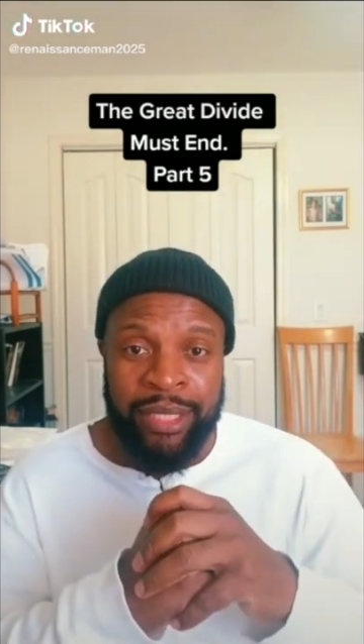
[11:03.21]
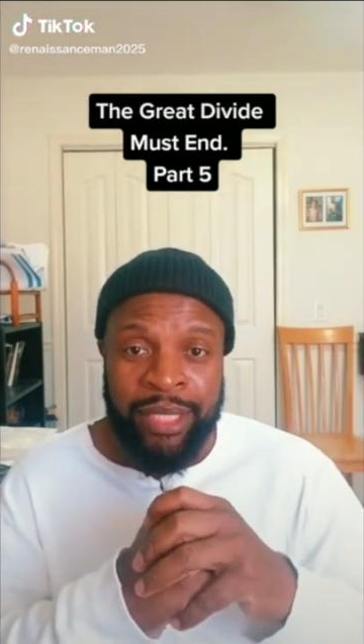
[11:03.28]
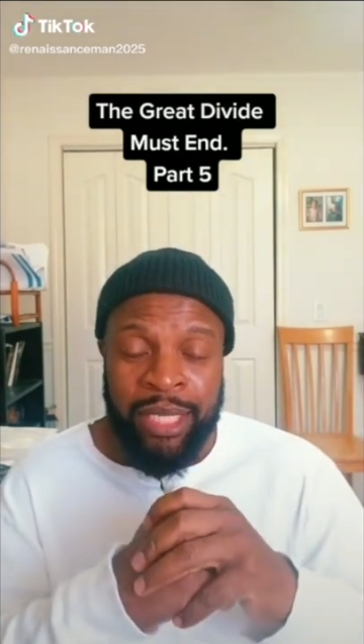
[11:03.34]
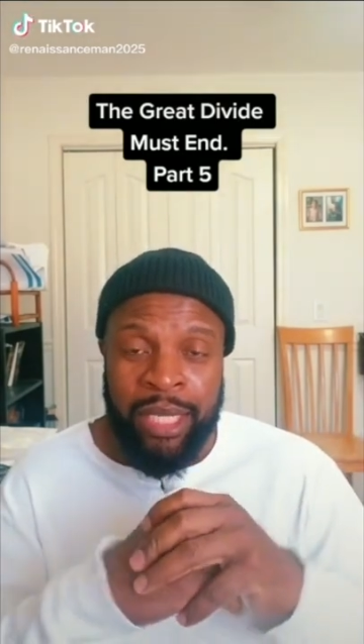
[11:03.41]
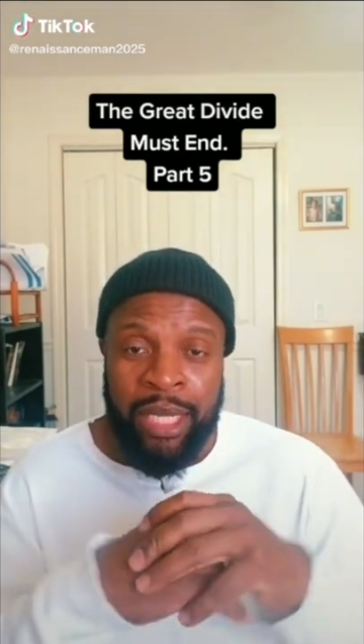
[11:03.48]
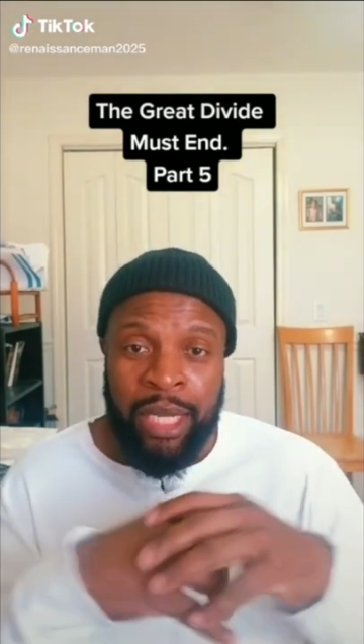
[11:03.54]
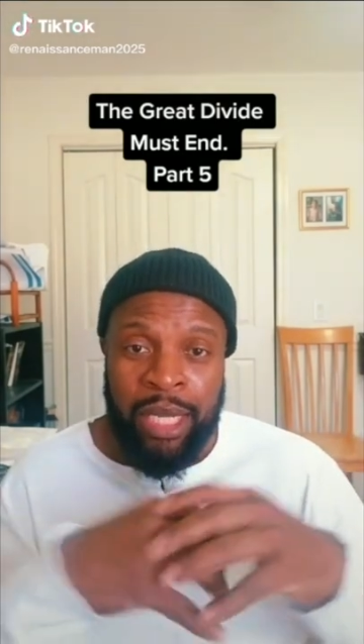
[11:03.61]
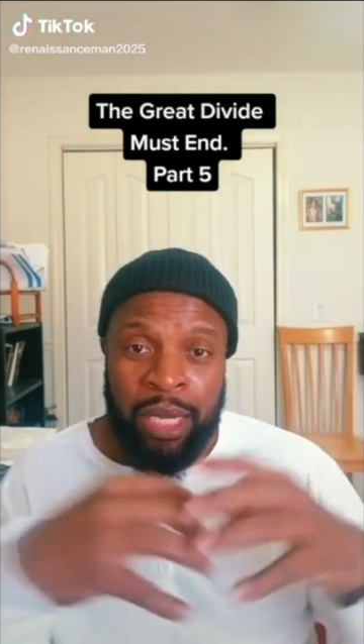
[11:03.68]

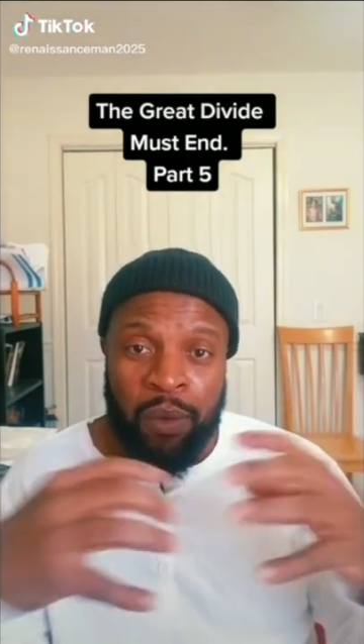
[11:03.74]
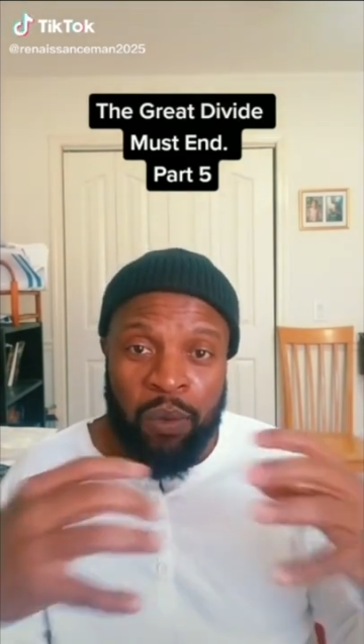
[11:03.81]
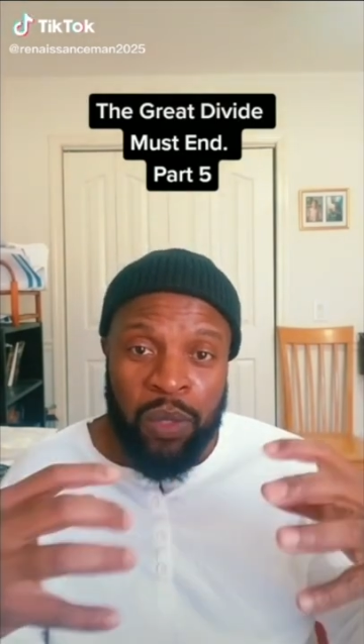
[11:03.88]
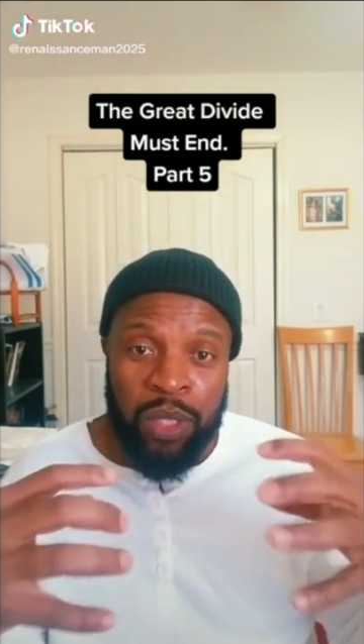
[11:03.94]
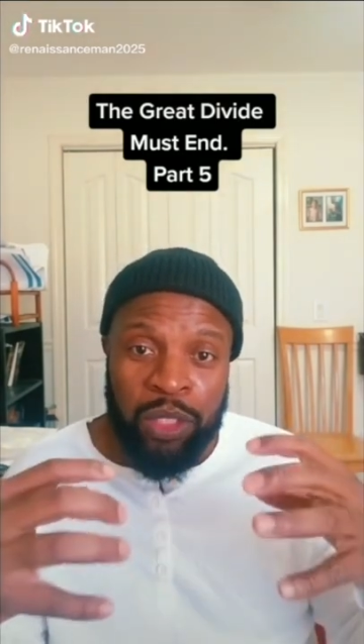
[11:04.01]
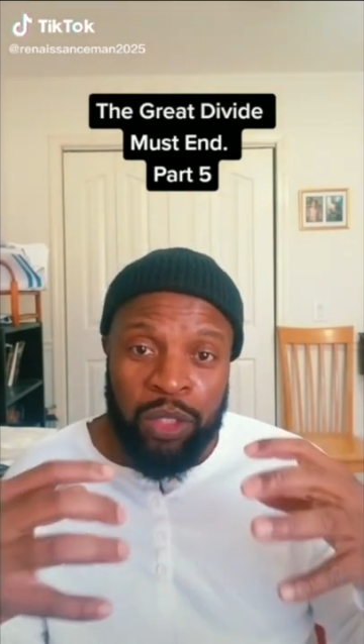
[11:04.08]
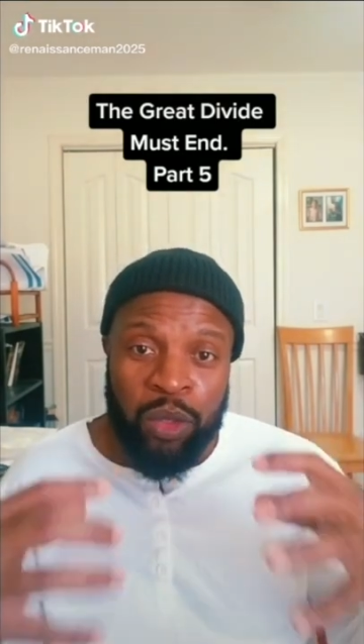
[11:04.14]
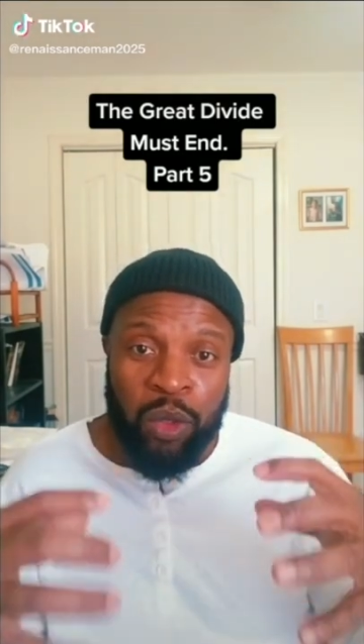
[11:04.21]
I
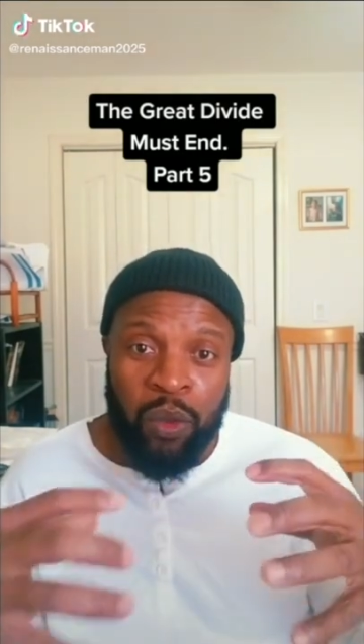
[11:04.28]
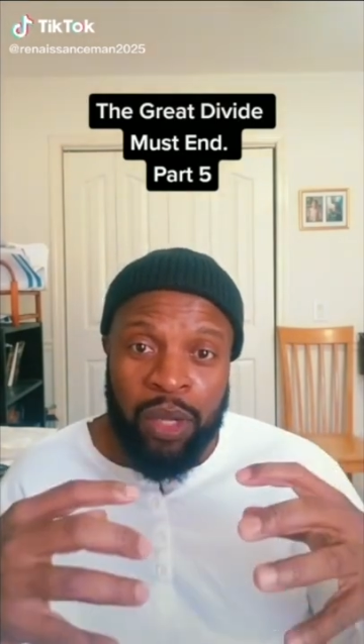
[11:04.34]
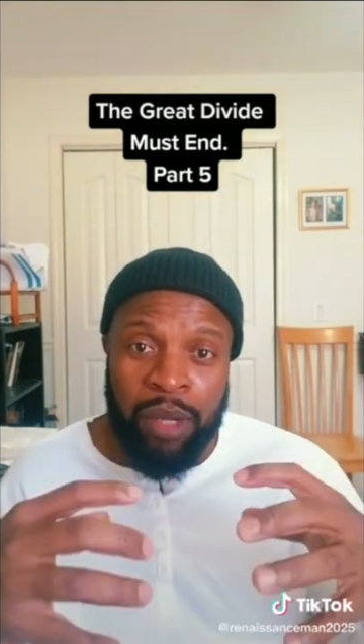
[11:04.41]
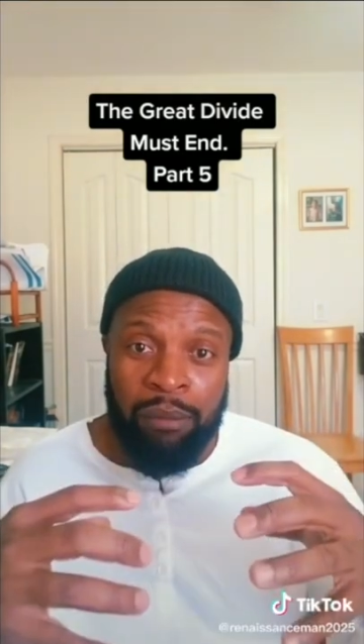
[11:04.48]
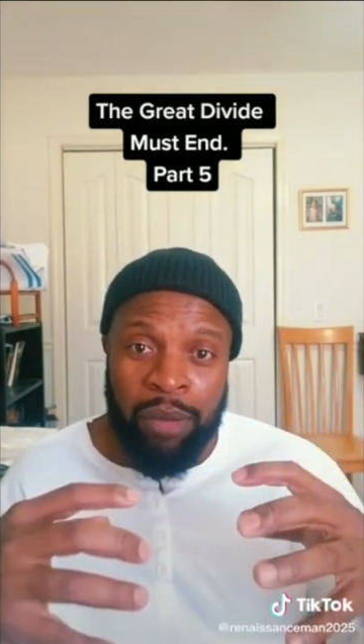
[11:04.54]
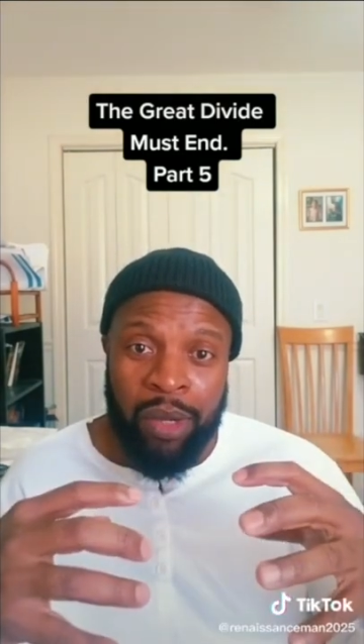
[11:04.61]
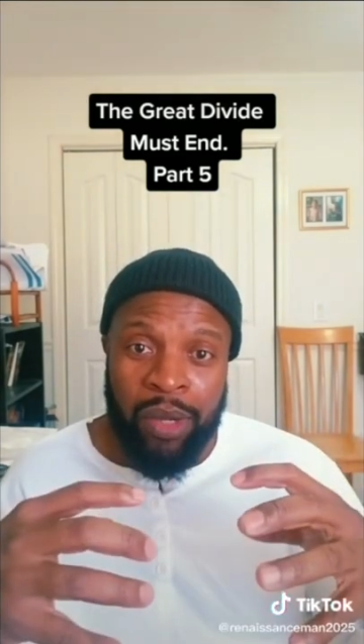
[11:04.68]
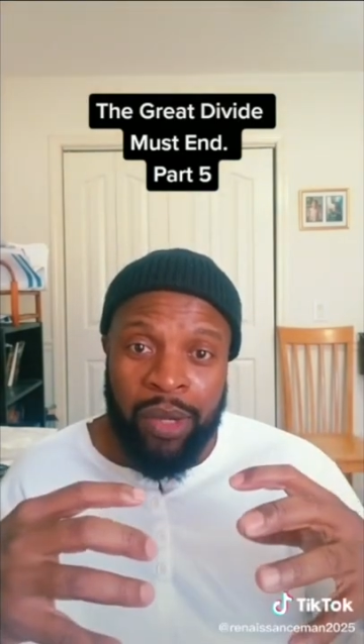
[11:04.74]
want to talk
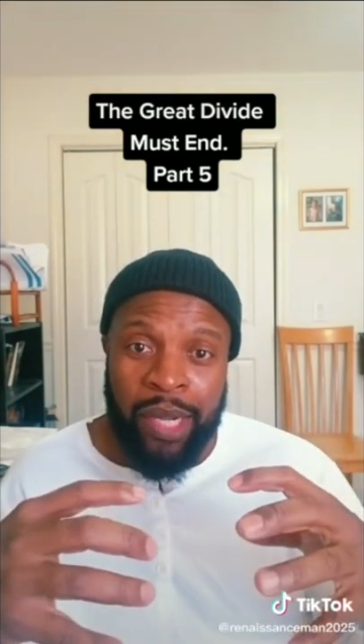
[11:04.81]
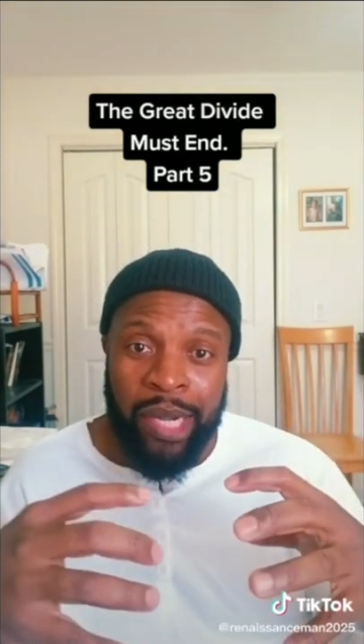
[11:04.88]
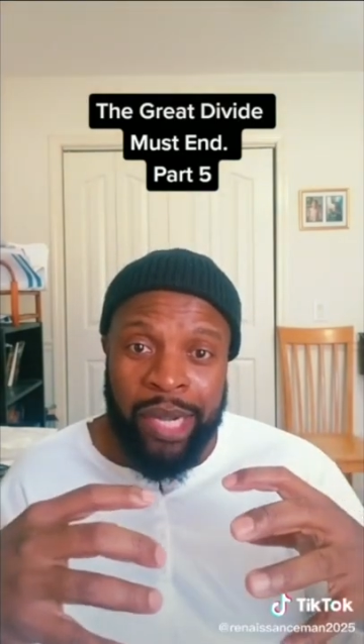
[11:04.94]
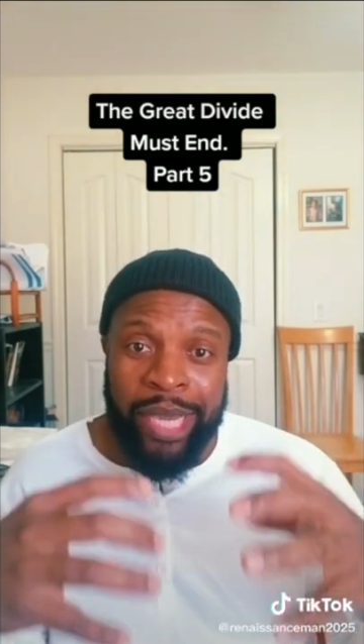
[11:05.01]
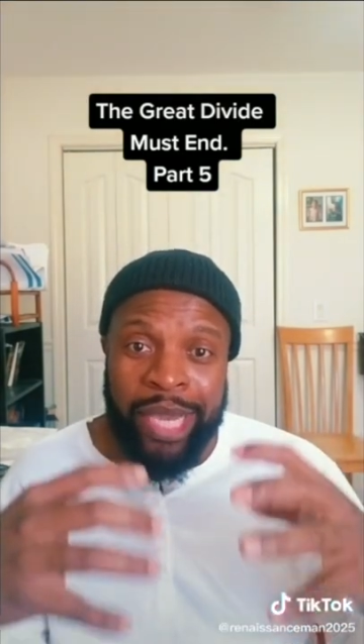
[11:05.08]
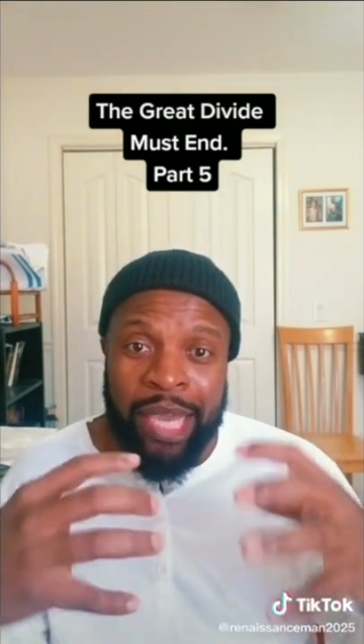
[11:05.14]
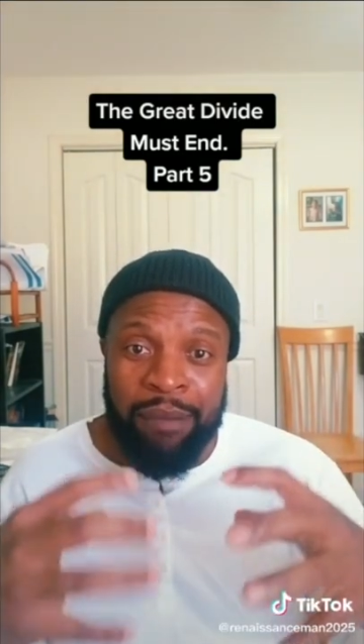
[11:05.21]
about how